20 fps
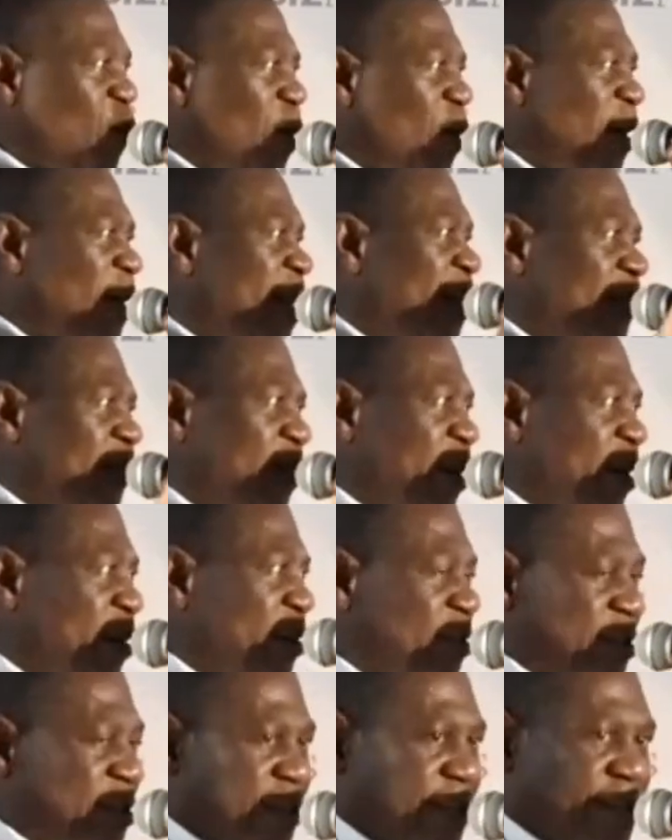whatever
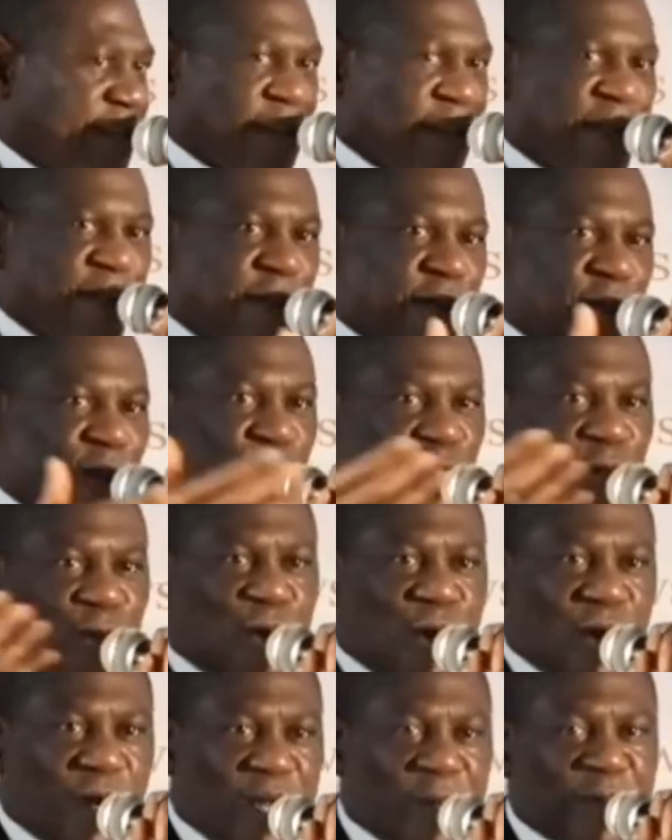reasons. If it's not
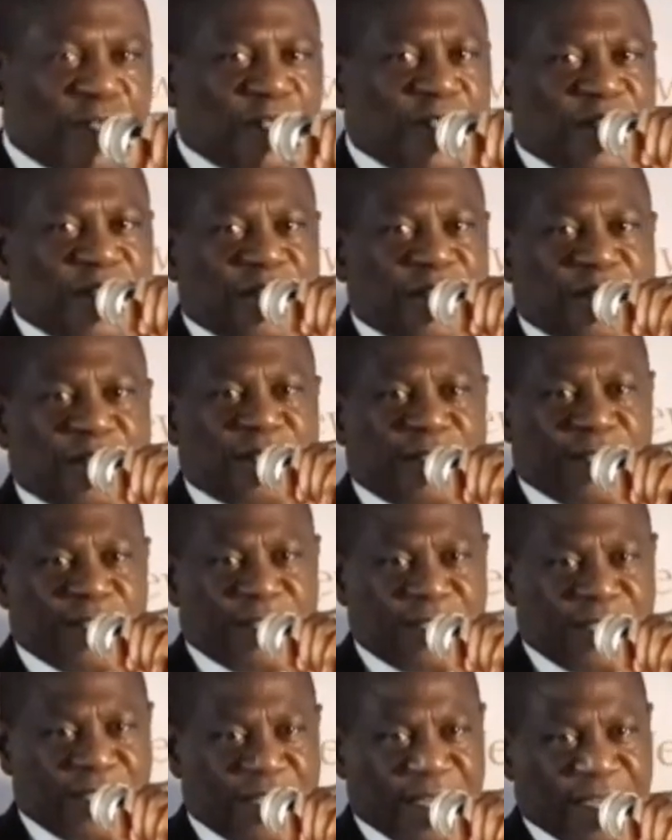corruptions,
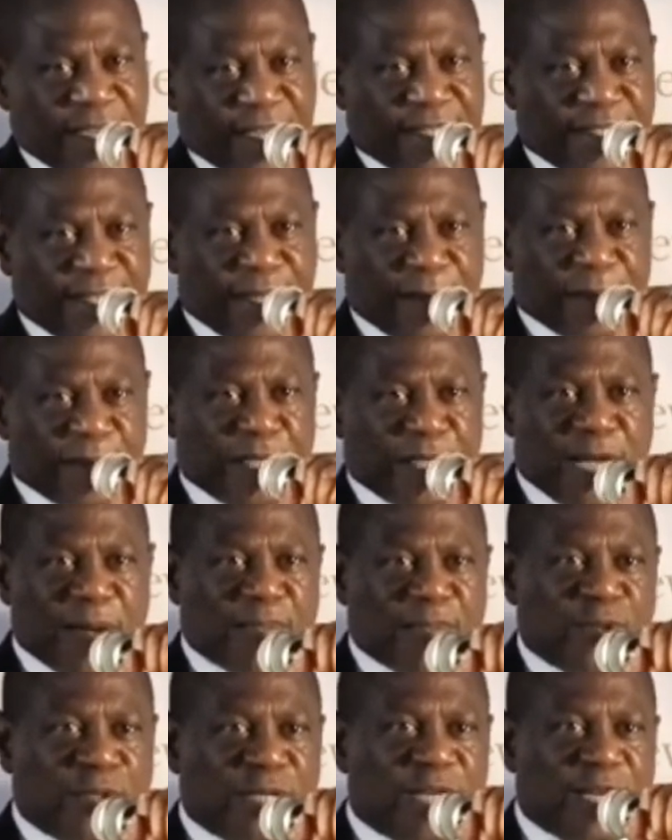
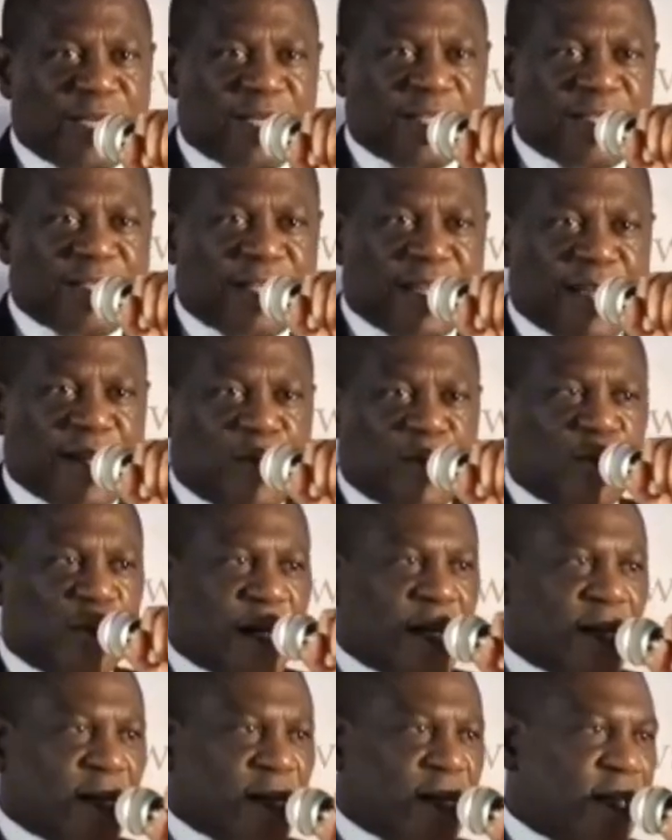sometimes they'll say,
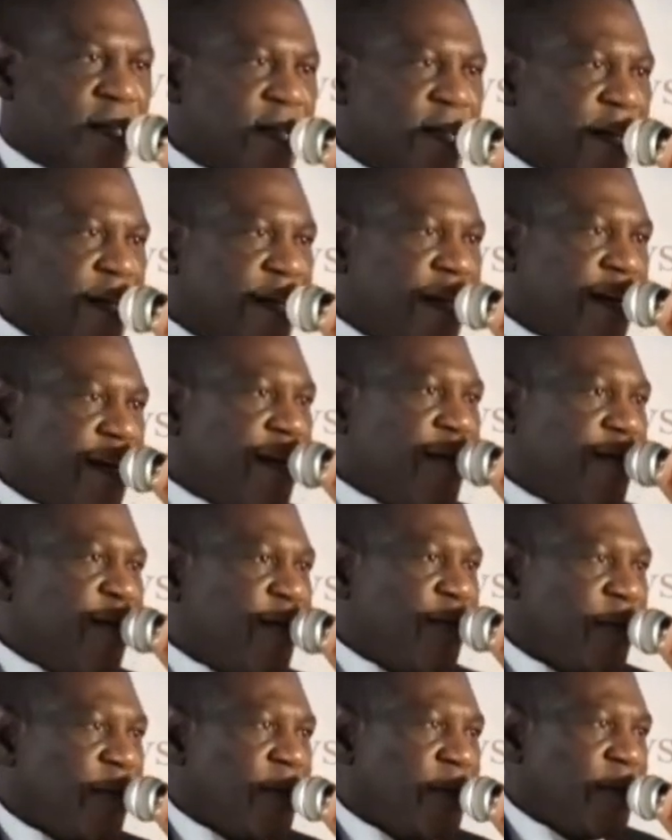well,
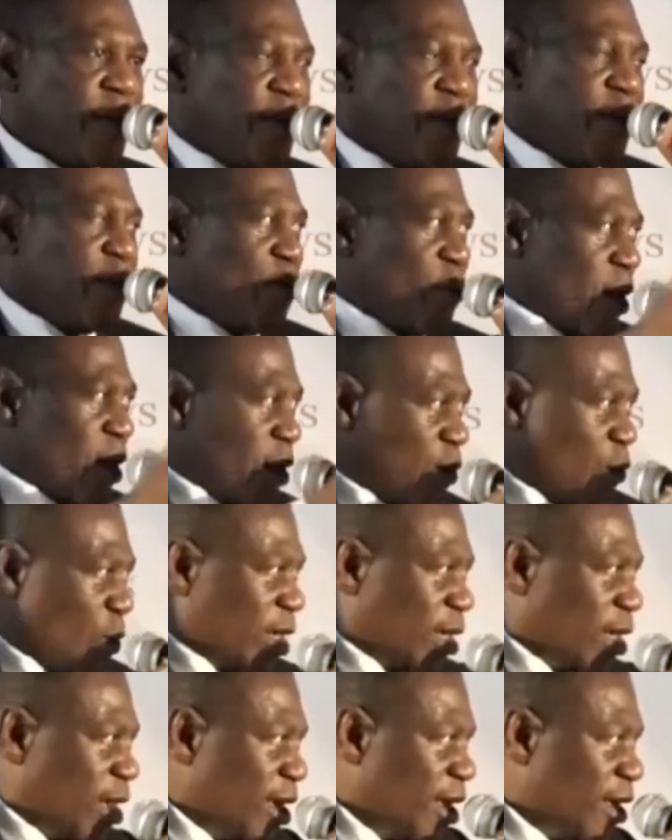you are a
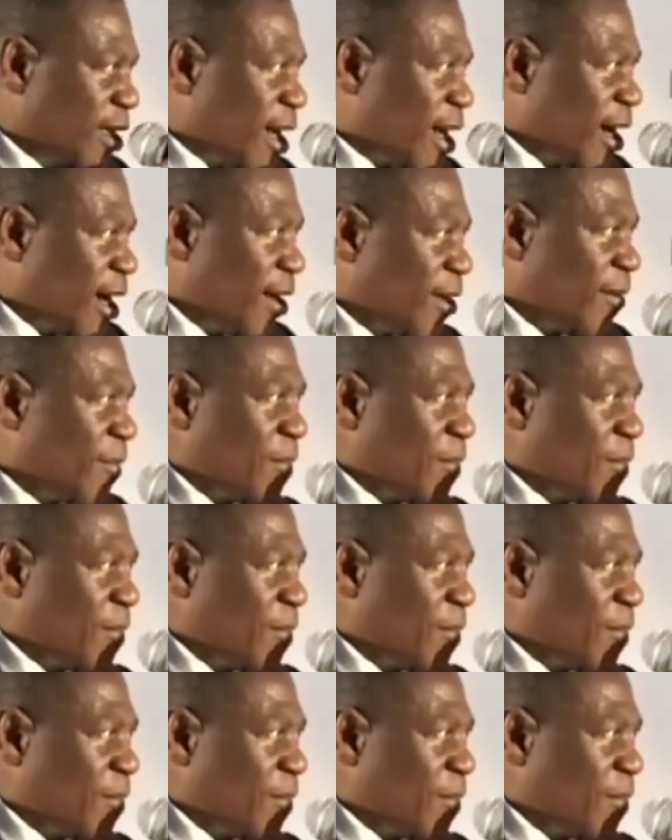weak leader,